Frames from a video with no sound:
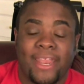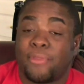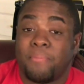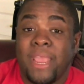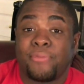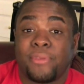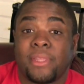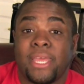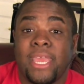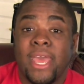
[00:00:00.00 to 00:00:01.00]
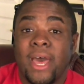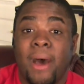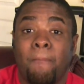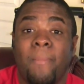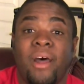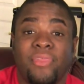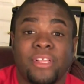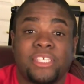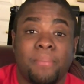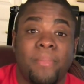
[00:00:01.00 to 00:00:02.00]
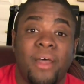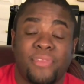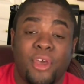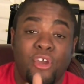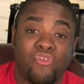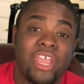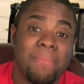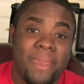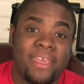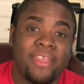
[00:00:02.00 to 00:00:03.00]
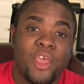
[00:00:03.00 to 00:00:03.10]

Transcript: It's basically a month-to-month agreement